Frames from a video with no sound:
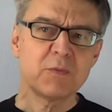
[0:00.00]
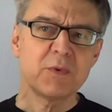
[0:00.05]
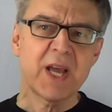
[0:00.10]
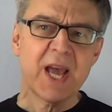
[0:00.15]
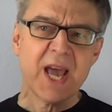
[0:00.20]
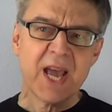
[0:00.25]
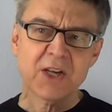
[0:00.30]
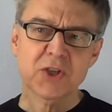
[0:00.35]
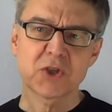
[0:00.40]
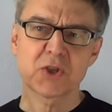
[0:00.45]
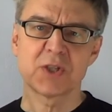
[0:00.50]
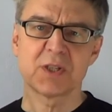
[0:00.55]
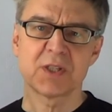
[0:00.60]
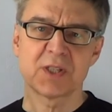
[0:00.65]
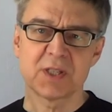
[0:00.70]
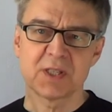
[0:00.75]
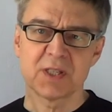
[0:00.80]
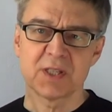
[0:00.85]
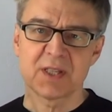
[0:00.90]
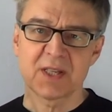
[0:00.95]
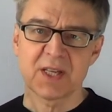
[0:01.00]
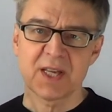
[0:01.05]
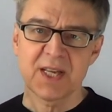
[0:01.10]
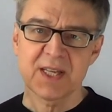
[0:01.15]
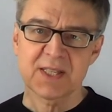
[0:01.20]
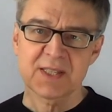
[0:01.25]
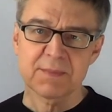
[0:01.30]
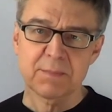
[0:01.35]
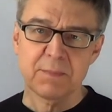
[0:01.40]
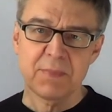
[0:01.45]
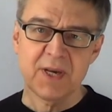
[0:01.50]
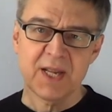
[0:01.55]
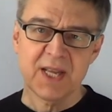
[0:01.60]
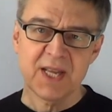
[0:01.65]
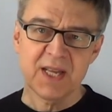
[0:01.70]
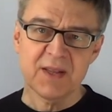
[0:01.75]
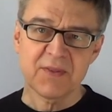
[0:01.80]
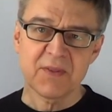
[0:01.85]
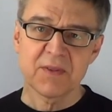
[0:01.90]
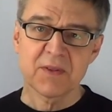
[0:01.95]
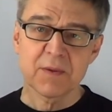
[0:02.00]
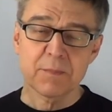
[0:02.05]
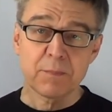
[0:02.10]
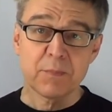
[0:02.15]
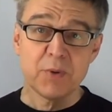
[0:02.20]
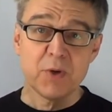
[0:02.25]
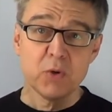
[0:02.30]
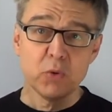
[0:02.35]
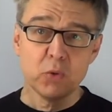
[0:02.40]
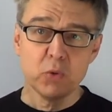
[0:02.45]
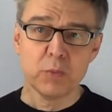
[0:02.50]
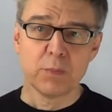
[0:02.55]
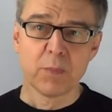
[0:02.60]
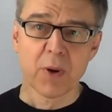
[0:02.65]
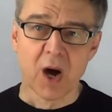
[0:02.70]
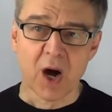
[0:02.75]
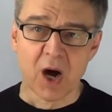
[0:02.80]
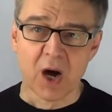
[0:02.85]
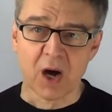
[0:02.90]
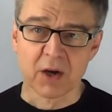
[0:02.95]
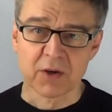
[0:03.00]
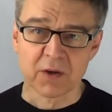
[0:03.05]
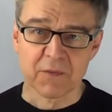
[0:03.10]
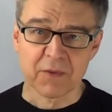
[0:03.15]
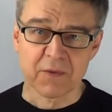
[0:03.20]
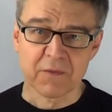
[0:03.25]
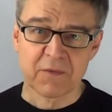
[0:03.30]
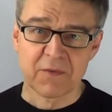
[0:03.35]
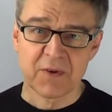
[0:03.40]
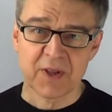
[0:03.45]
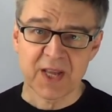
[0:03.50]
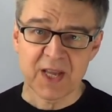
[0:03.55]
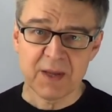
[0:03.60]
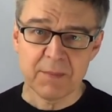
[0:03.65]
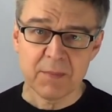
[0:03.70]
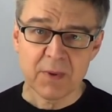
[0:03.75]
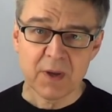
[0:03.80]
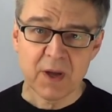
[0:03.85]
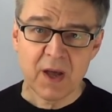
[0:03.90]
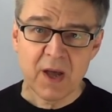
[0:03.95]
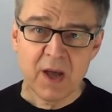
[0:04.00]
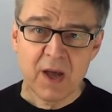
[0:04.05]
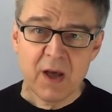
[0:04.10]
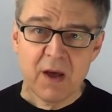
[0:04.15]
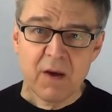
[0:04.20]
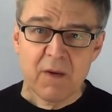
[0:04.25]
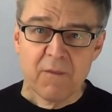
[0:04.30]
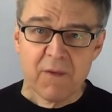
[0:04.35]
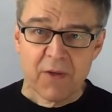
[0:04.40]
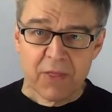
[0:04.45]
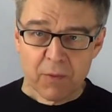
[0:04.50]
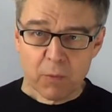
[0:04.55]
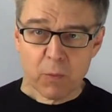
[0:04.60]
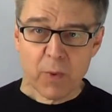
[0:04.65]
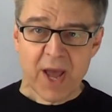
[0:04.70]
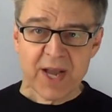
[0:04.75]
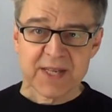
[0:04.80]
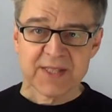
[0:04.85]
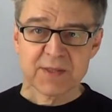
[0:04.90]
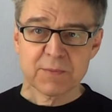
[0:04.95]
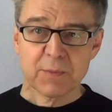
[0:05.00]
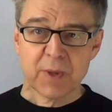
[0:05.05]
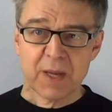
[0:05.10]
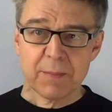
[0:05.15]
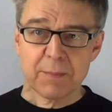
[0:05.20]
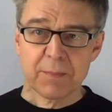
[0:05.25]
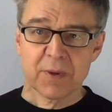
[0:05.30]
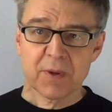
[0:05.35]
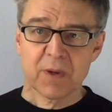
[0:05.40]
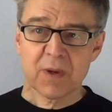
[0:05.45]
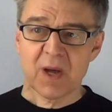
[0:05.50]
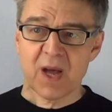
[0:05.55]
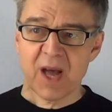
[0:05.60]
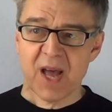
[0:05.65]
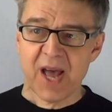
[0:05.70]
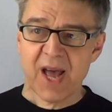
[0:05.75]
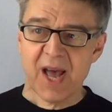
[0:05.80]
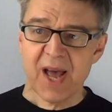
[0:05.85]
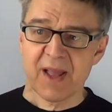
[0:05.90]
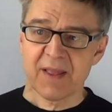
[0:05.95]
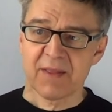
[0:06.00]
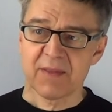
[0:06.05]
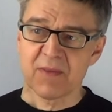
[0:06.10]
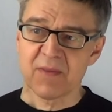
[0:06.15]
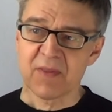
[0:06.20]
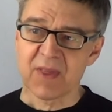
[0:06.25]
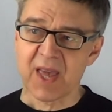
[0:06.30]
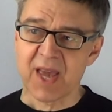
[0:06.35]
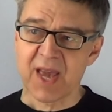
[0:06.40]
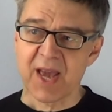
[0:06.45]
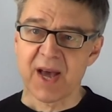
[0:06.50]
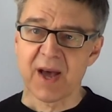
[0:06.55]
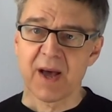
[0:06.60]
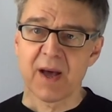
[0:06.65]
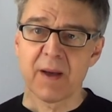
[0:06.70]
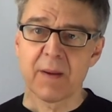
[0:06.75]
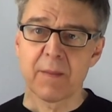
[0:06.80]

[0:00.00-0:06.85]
reaction takes place in the blue part of the flame, where the wax vapor and the air